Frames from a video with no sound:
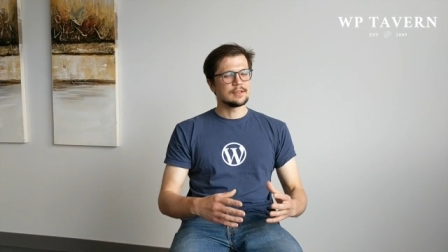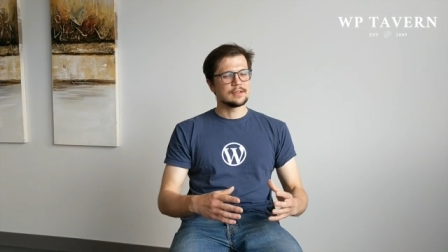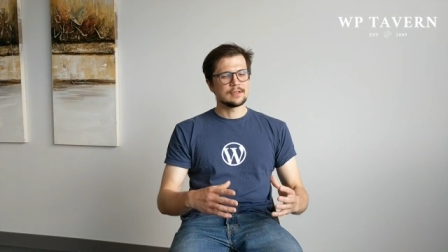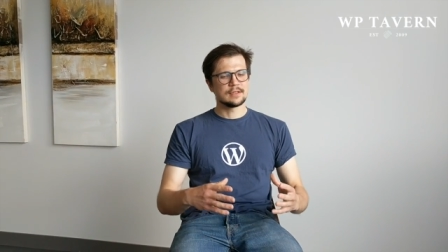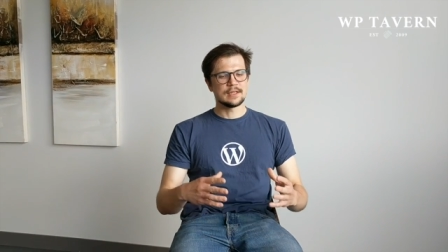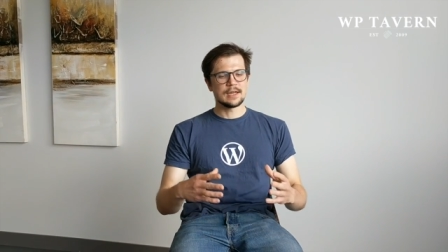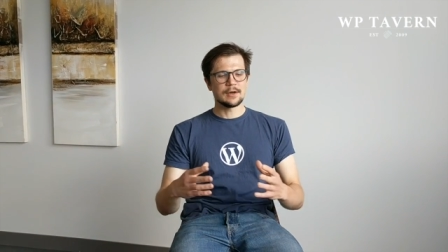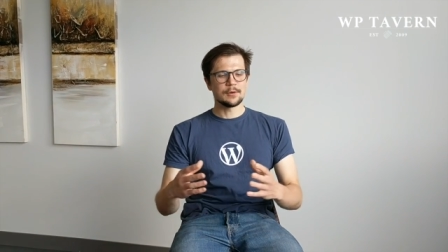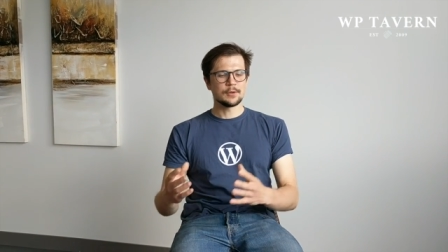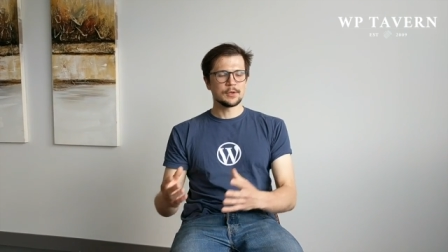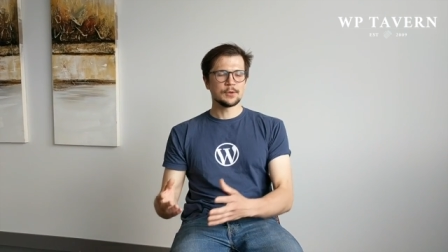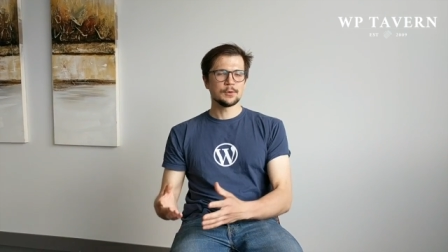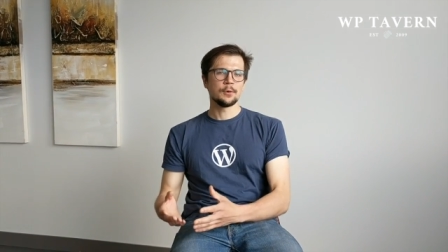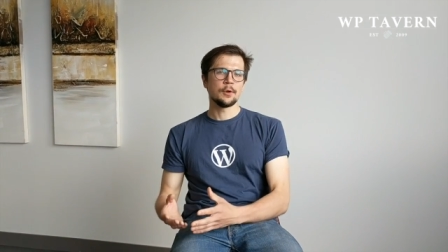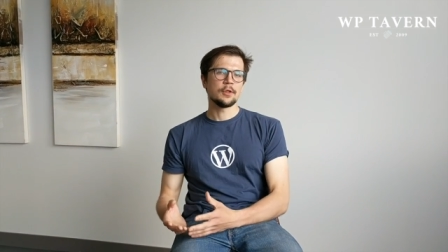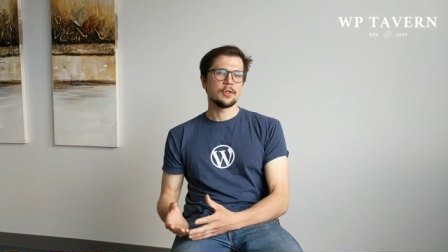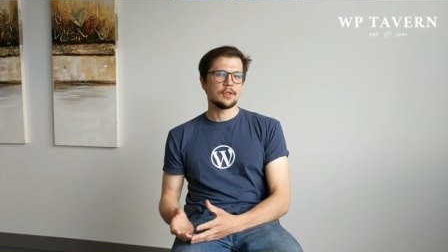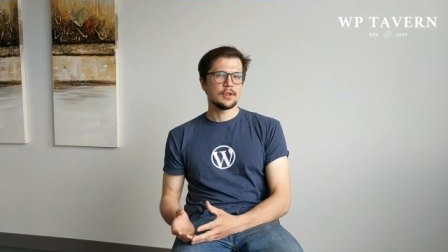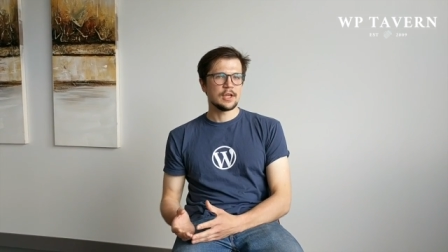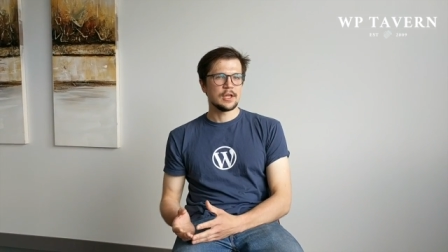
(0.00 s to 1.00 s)

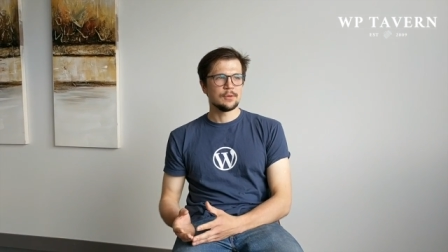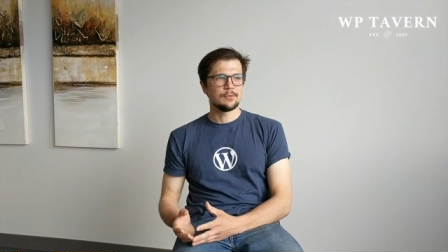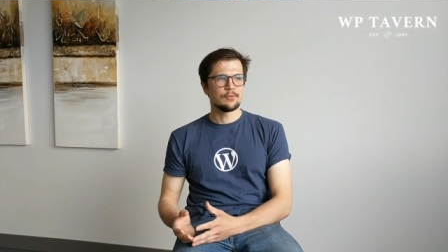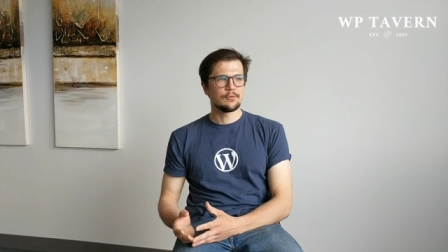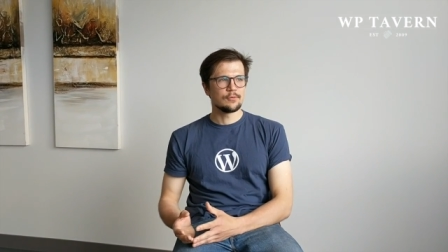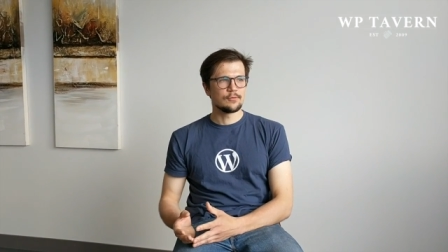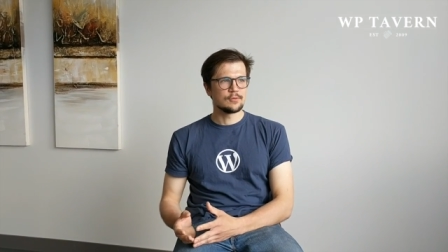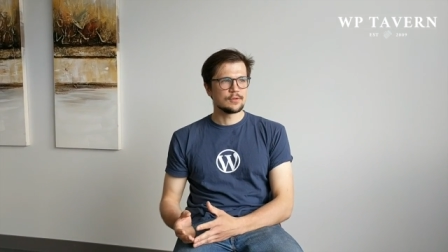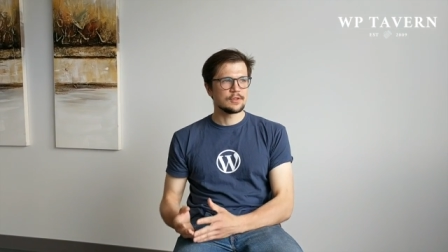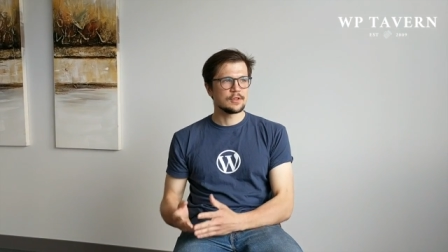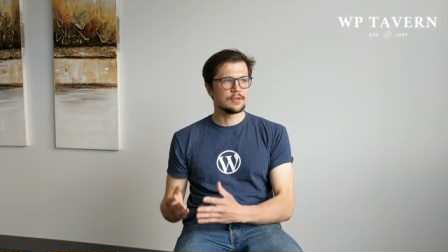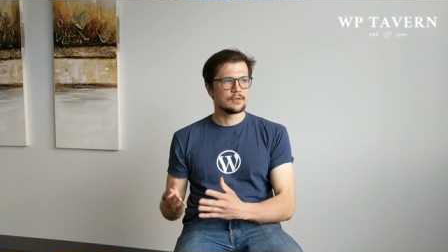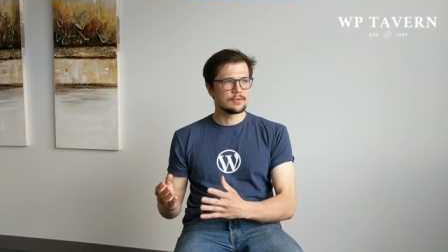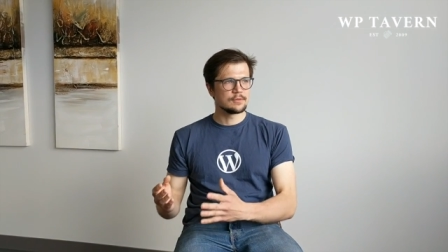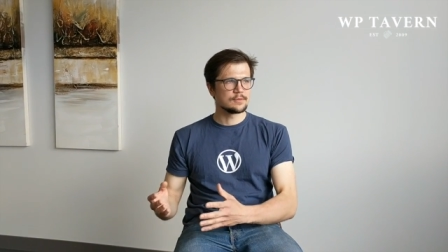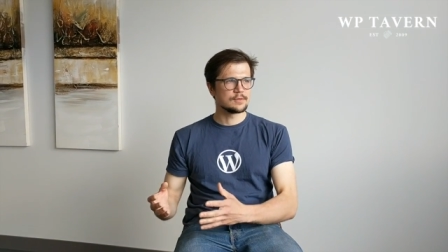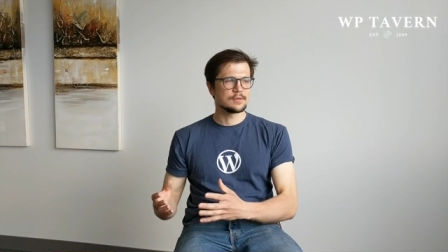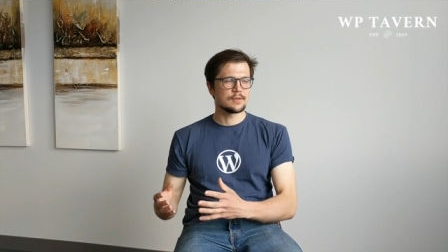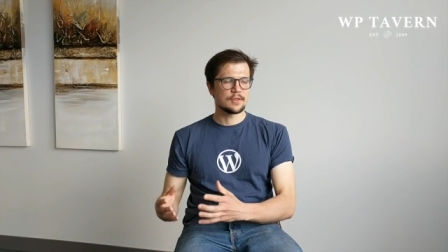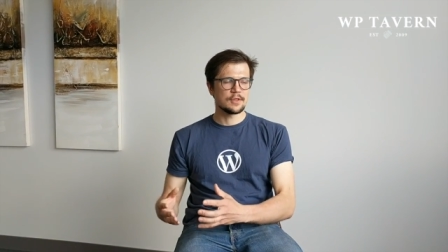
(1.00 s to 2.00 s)
downloaded
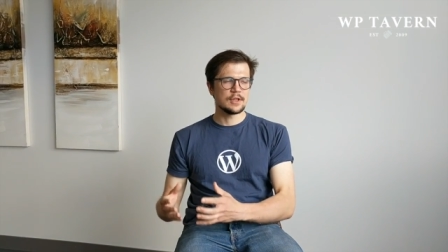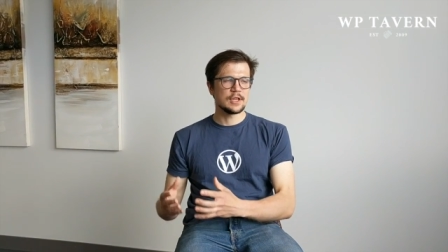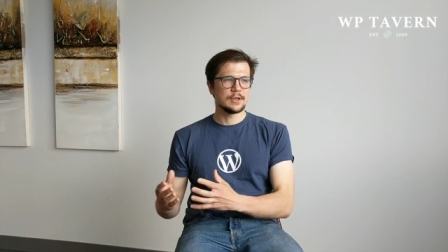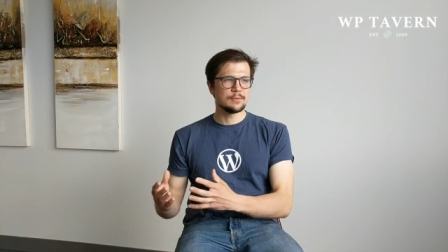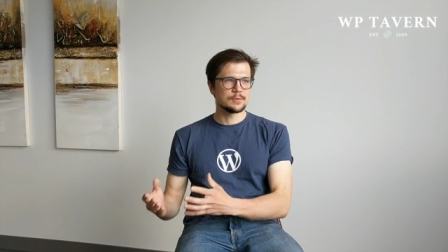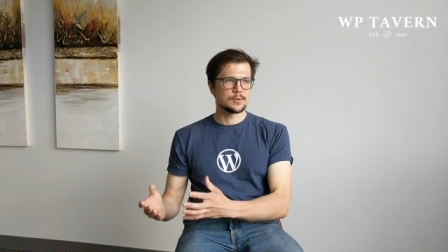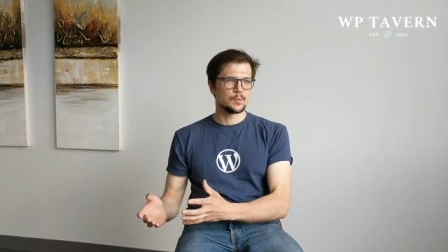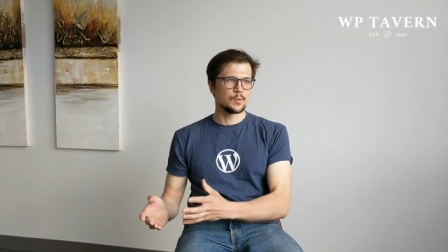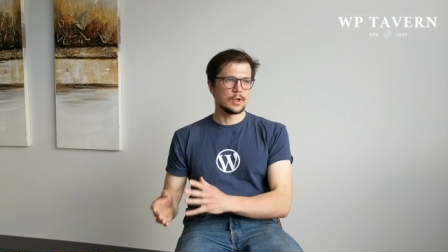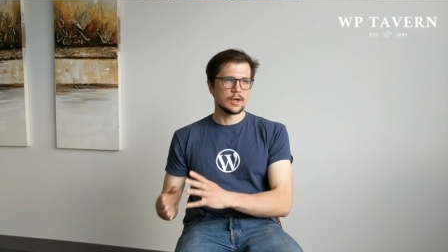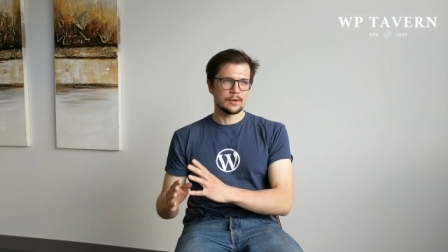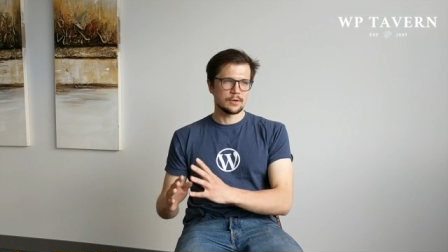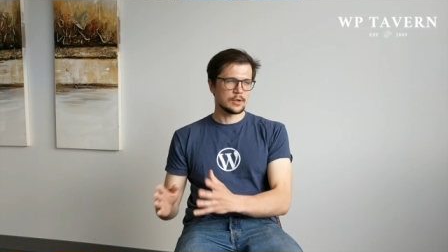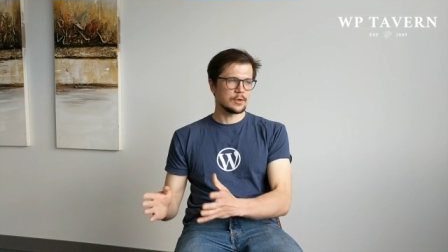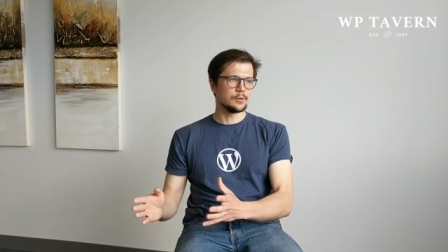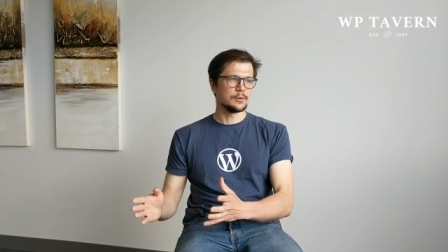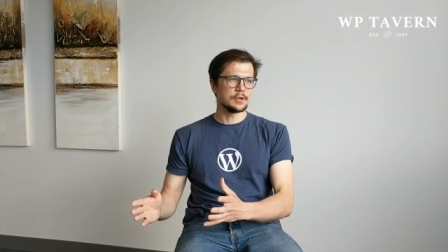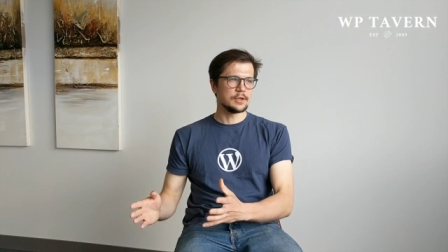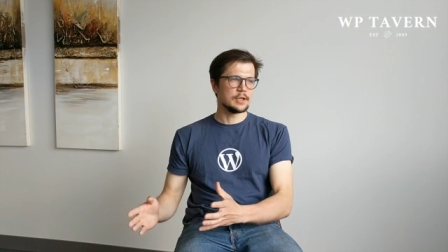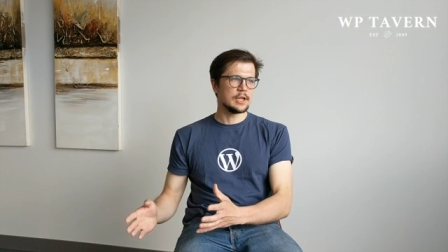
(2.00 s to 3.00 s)
themes without
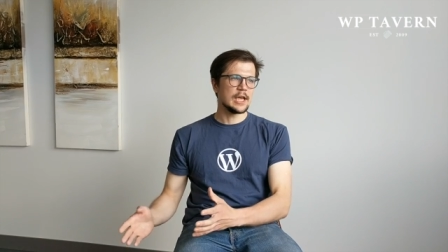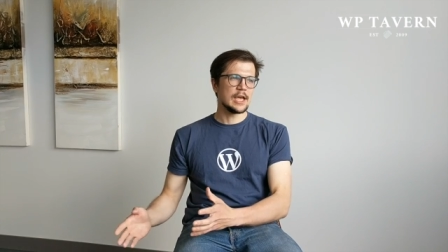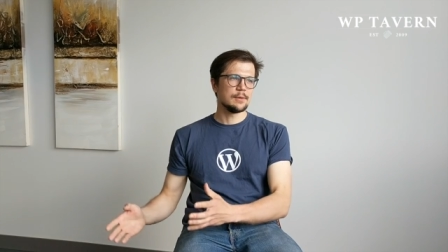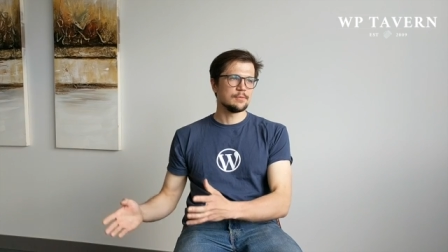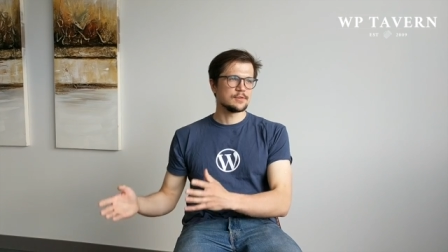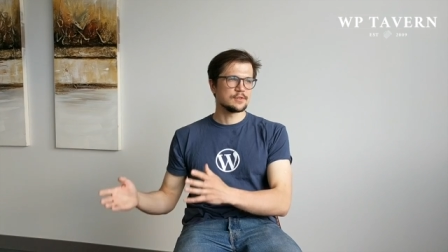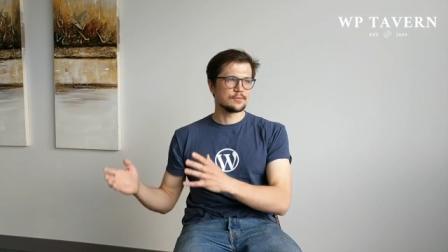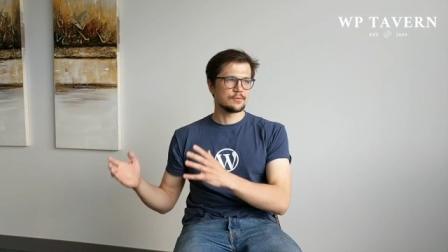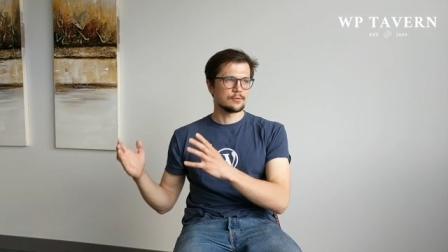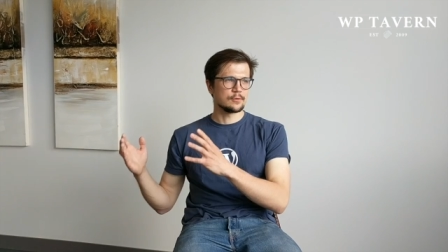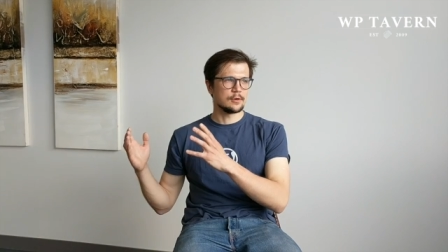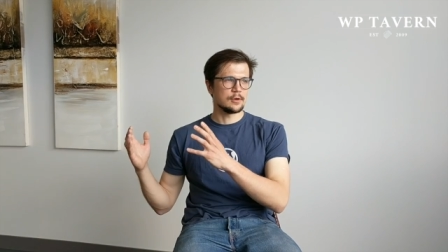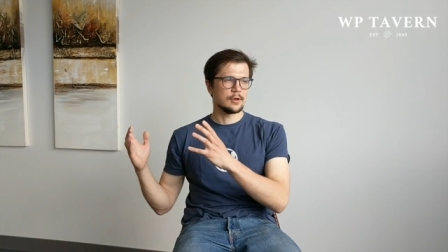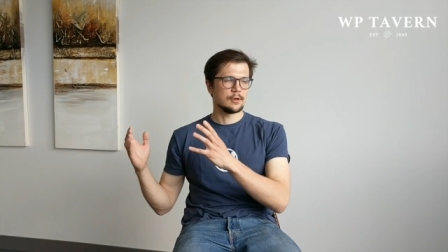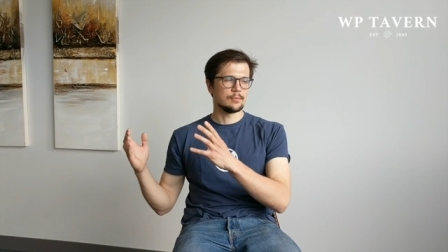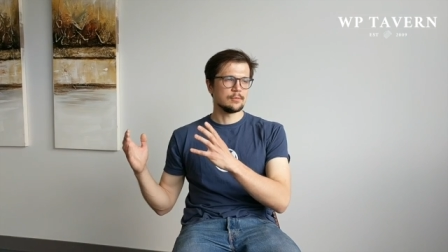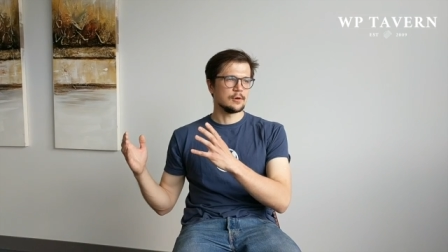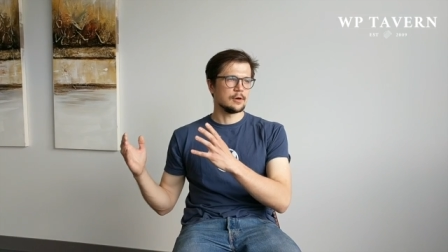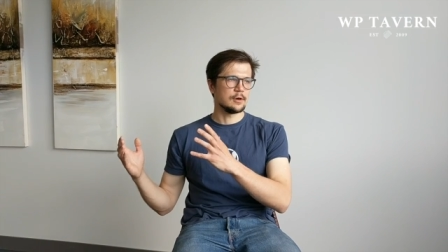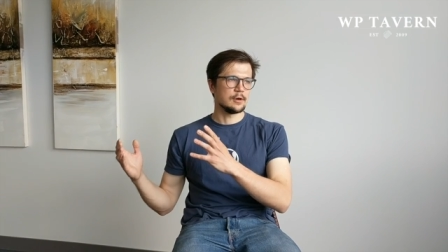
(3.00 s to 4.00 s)
calling names
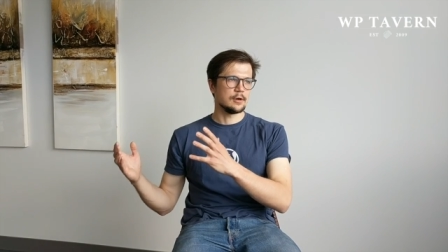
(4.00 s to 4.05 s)
from